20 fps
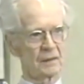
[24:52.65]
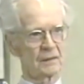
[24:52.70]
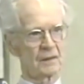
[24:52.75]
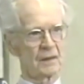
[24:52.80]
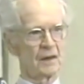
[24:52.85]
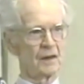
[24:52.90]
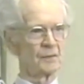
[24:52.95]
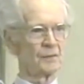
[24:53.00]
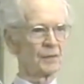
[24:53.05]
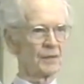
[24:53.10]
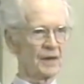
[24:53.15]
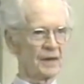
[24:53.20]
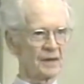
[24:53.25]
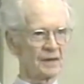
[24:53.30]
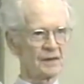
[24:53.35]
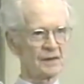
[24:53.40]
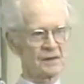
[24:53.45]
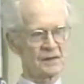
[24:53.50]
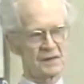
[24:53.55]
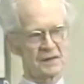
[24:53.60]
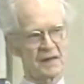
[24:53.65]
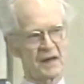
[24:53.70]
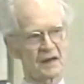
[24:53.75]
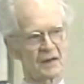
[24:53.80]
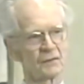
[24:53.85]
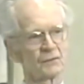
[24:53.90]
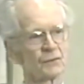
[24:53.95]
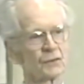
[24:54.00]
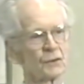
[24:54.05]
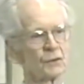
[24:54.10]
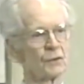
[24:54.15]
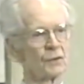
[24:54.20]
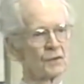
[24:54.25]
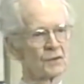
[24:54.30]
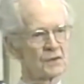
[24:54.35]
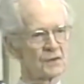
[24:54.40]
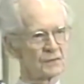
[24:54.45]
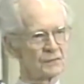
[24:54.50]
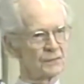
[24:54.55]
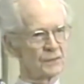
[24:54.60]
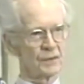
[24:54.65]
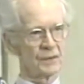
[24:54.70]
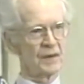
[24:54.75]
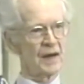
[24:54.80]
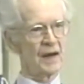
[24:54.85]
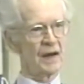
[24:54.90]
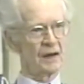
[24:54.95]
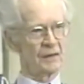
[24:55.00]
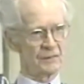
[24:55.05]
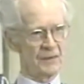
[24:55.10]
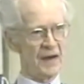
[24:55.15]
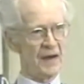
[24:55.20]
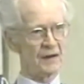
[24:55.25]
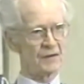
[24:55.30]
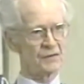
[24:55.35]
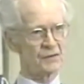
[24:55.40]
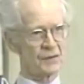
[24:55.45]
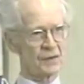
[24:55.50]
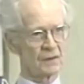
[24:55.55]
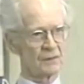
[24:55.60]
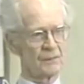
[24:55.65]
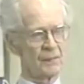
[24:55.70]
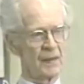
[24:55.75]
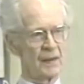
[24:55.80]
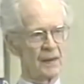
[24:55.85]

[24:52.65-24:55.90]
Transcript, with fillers: complex set of rules for of action.